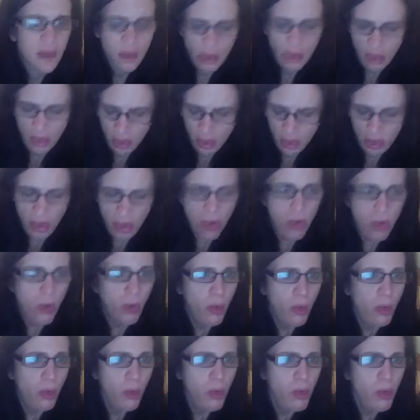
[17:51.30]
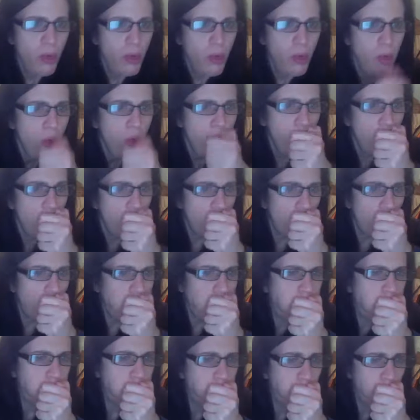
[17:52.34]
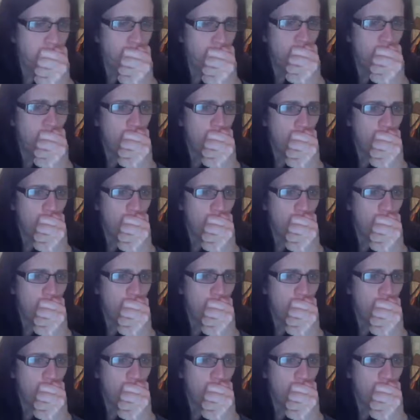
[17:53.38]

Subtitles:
That's a requirement for the